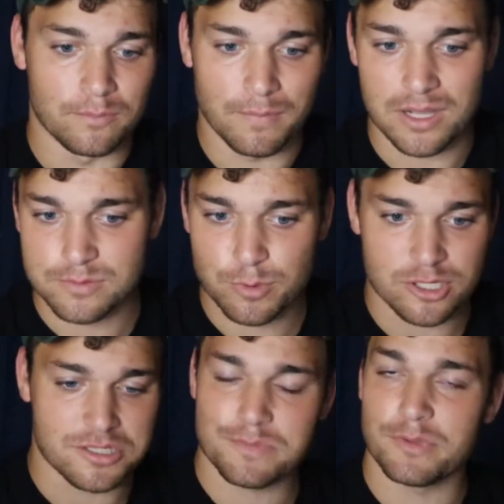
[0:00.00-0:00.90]
Miles
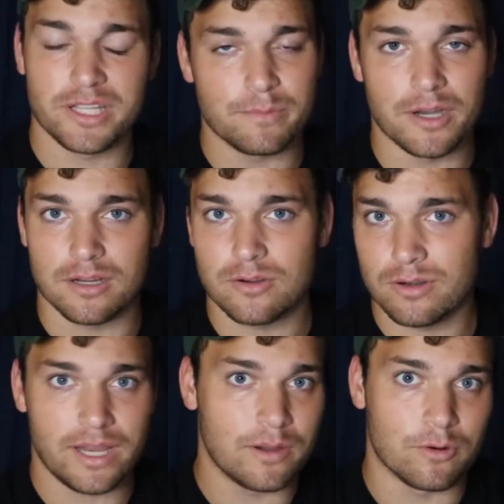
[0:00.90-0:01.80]
Bridges, Malik Monk,
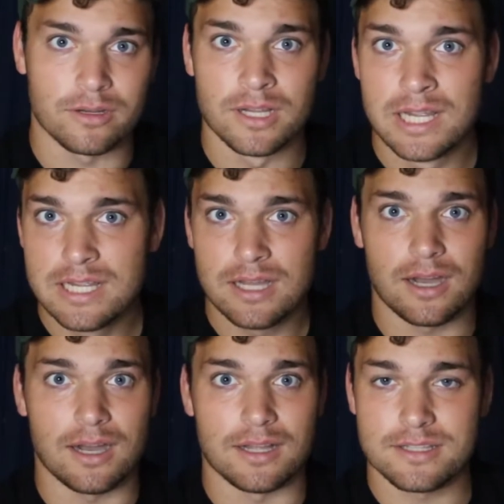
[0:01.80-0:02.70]
Gordon Hayward,
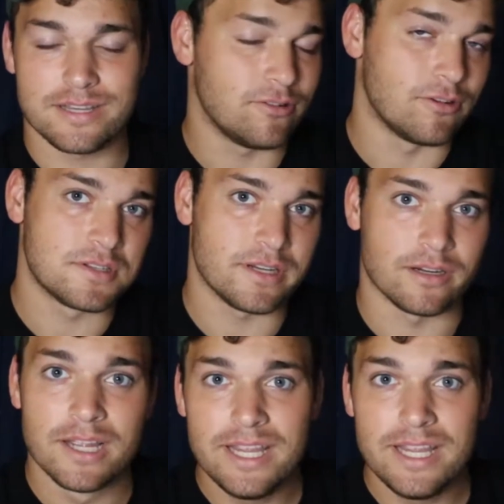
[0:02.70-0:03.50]
Terry Rozier.